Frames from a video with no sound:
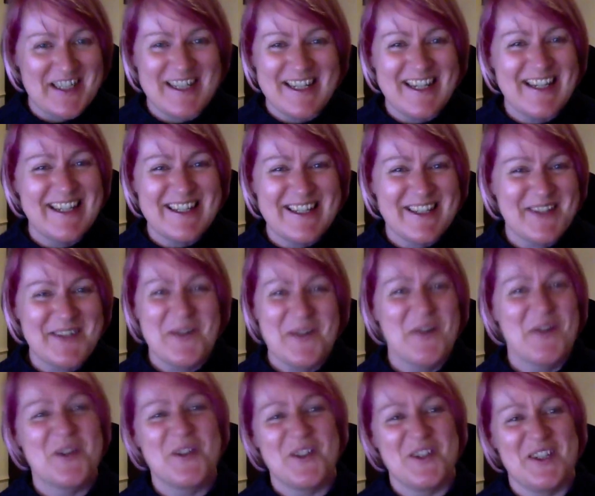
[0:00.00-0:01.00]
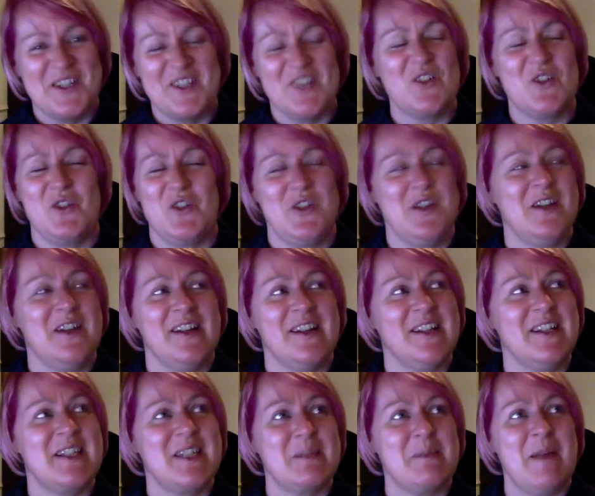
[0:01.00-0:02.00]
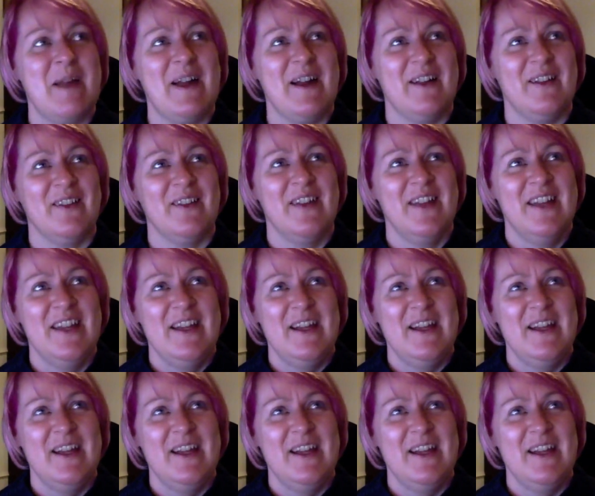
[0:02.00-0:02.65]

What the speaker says: It's gorgeous. It's such a nice smell.